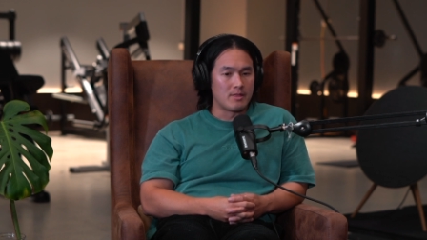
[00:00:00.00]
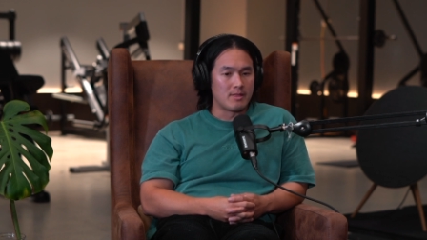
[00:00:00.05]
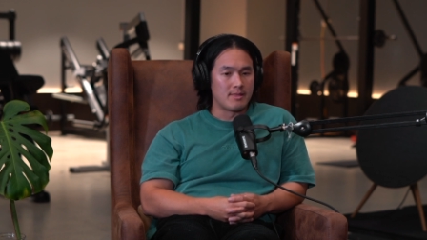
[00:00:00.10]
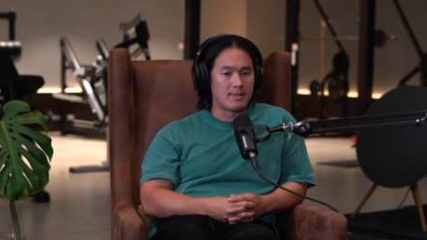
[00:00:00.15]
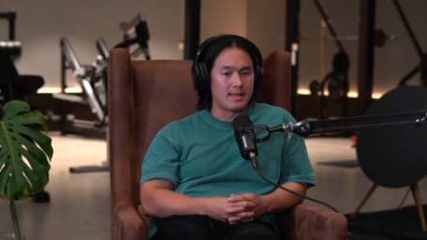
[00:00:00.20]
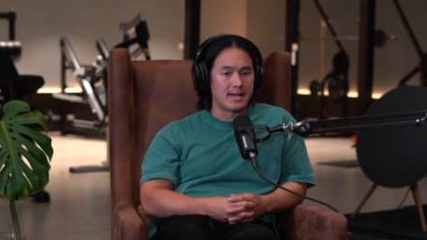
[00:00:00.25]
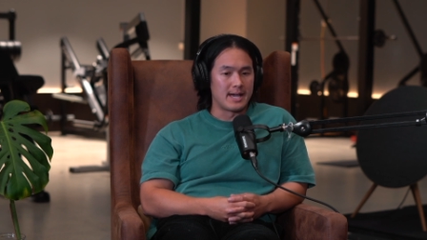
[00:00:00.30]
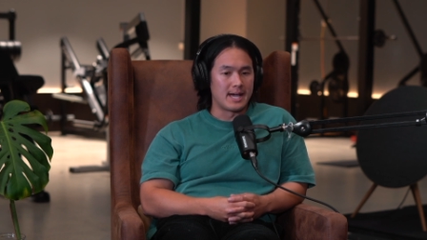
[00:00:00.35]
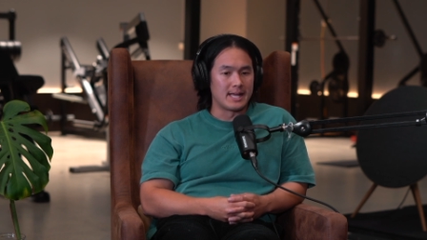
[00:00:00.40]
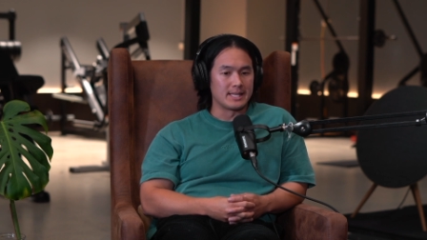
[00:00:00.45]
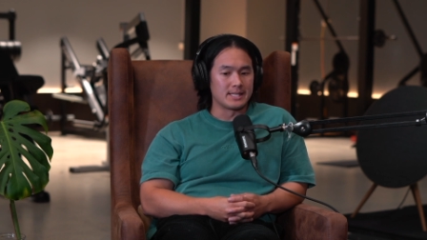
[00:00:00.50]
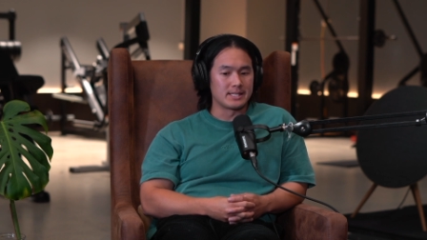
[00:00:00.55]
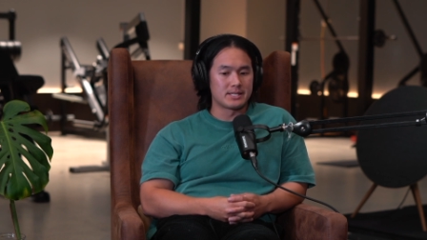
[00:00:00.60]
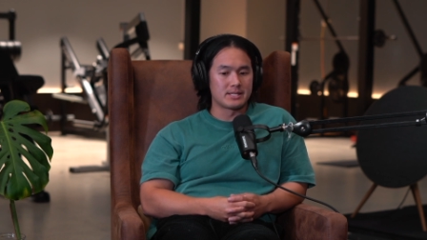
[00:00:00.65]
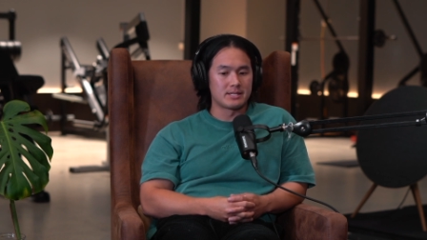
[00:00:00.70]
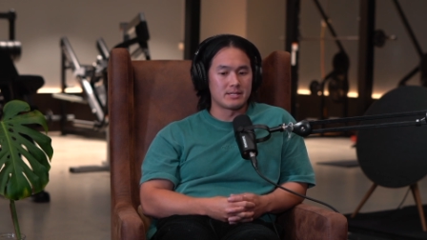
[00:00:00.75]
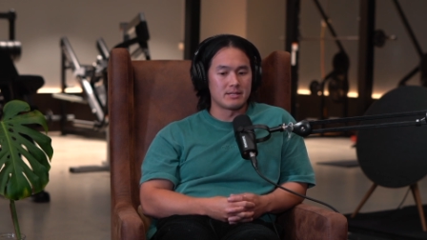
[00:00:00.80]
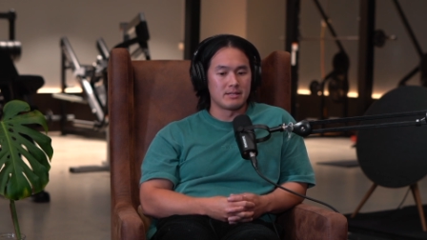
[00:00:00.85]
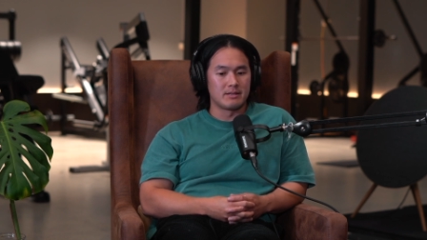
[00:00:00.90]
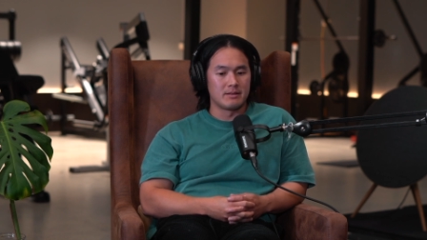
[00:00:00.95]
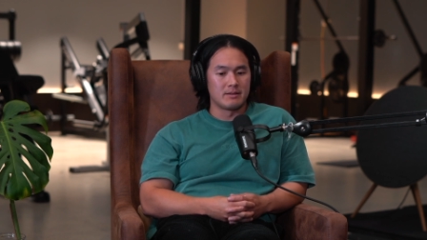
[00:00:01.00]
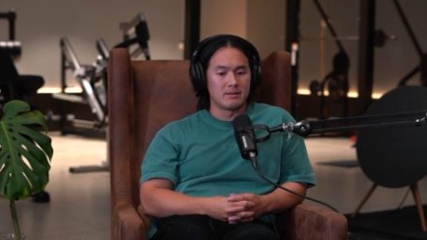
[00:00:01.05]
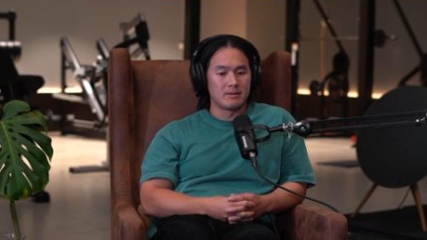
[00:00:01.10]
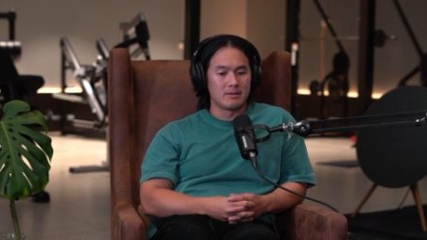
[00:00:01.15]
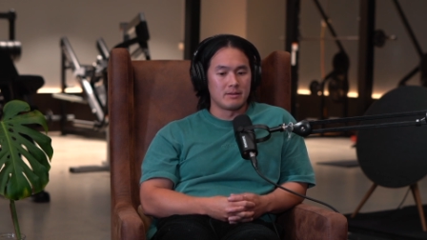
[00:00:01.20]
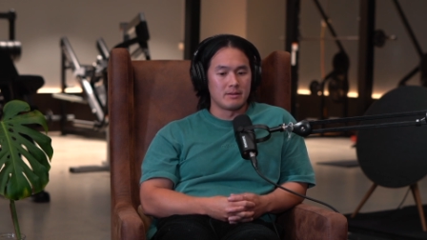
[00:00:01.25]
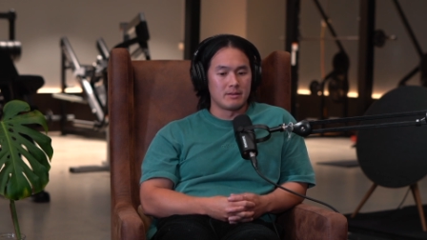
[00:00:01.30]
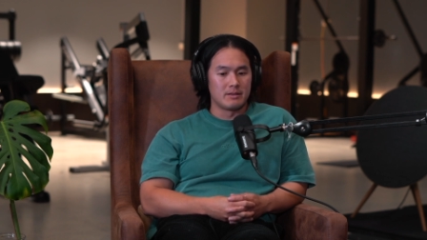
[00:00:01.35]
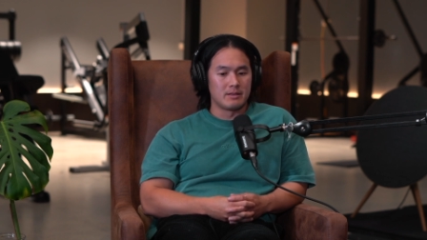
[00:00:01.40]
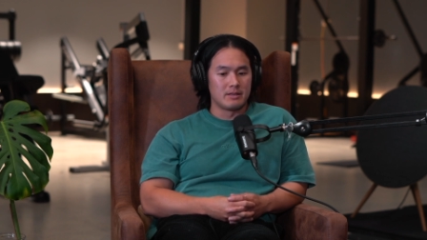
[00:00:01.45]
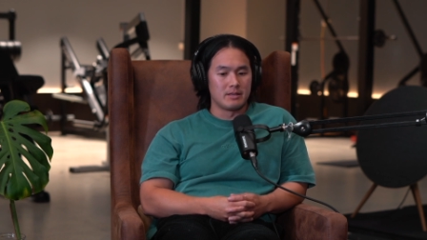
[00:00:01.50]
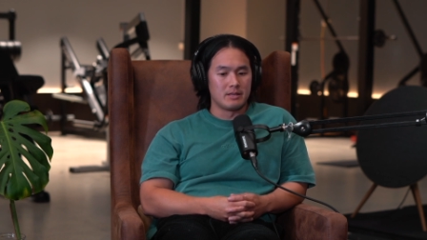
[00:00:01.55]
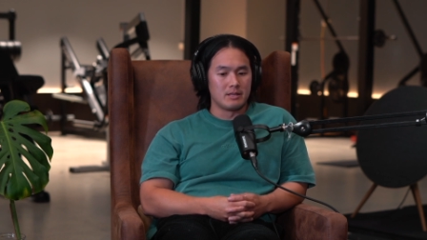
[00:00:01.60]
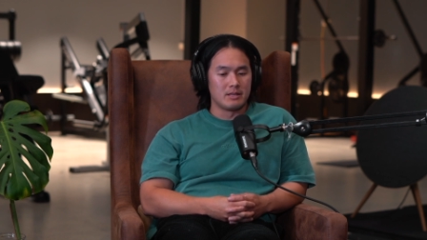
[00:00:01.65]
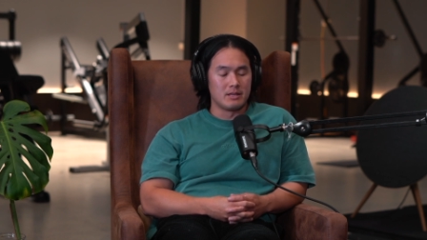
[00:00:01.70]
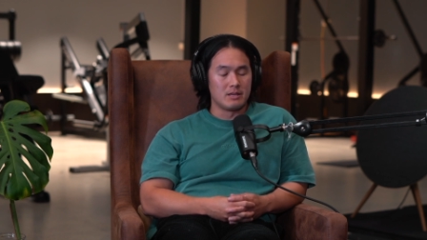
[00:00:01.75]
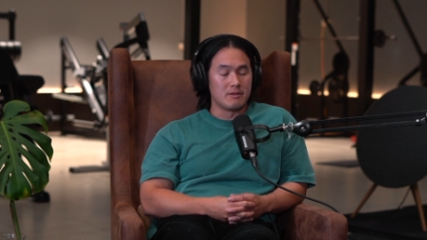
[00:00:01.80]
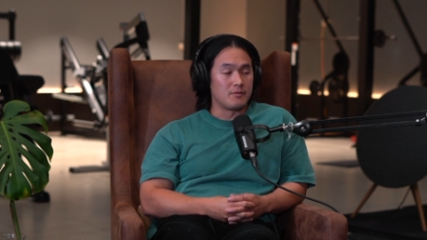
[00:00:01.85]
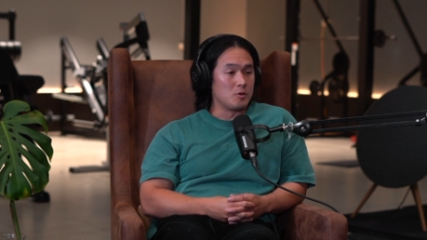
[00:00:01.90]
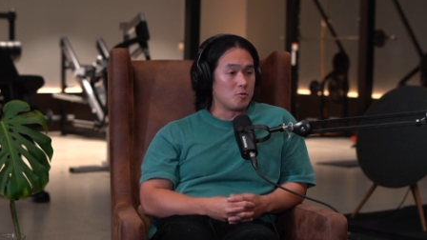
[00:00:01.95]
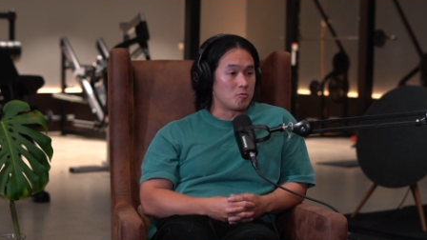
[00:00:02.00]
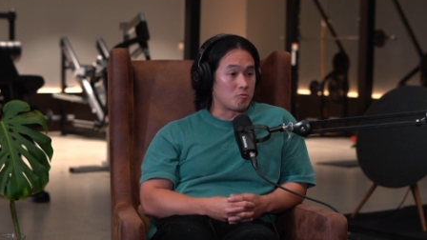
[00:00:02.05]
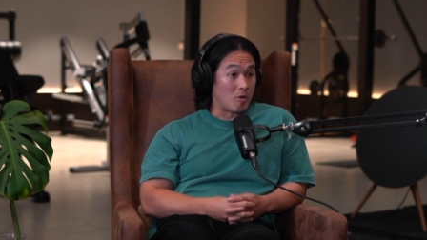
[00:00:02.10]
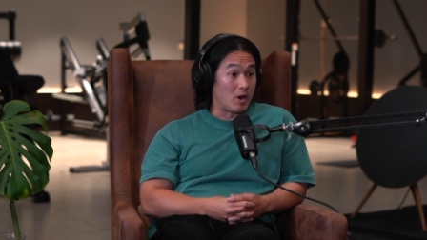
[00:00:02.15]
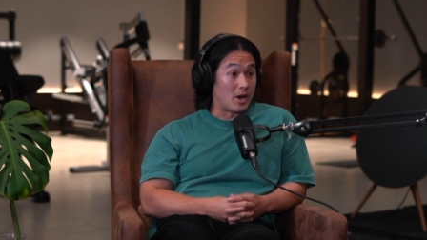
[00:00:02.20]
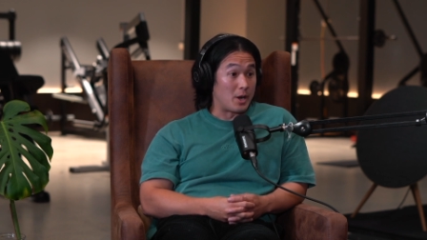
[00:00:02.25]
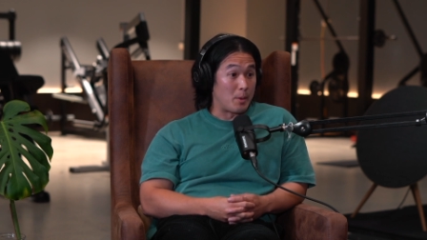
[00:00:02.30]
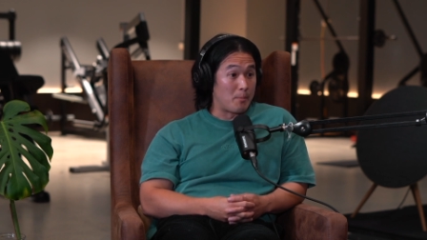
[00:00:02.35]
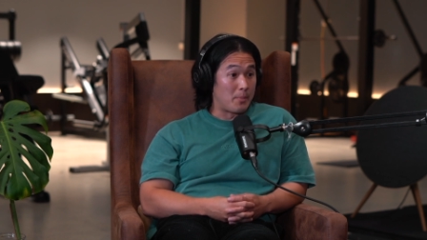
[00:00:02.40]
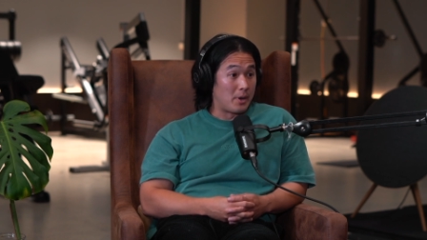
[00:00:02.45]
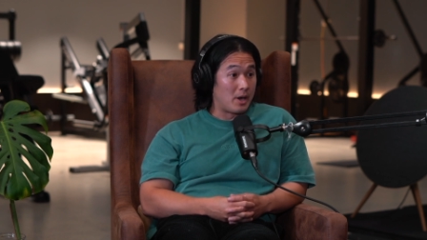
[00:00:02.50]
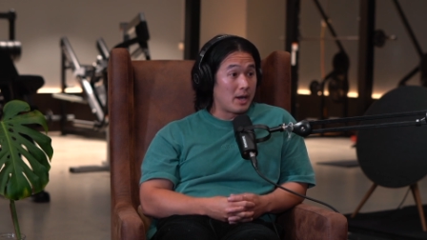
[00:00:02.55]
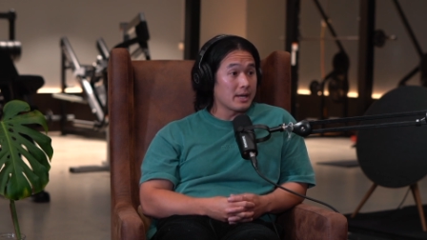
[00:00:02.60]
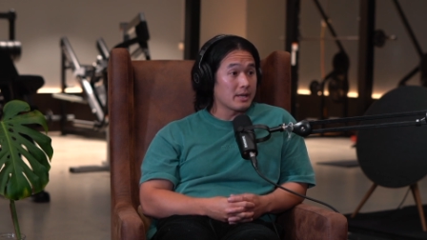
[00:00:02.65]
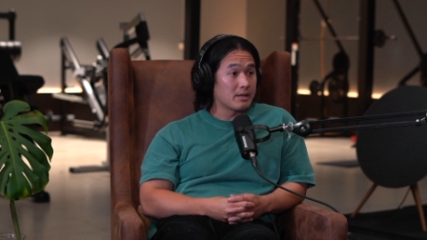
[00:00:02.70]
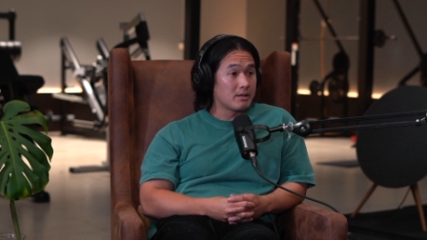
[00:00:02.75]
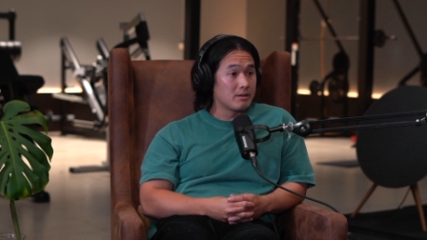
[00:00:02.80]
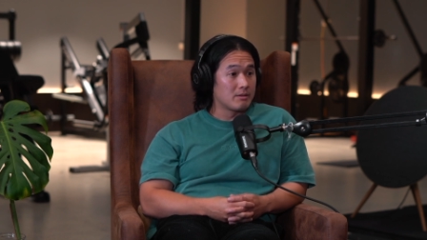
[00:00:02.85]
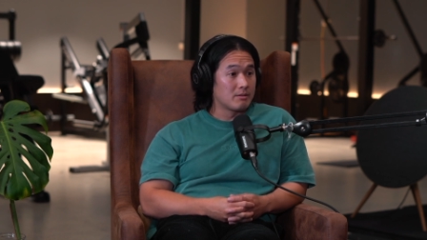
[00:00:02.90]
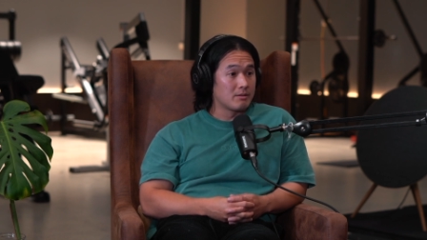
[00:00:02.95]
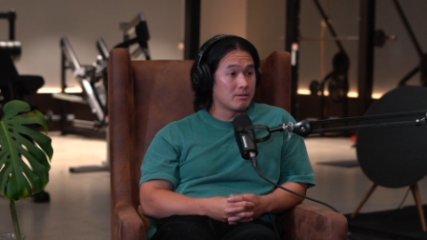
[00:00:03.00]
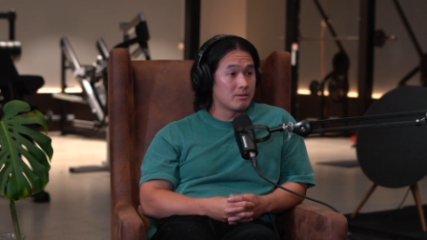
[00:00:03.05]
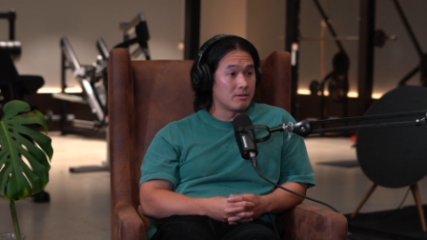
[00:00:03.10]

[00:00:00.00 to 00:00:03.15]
that if you ride a bike,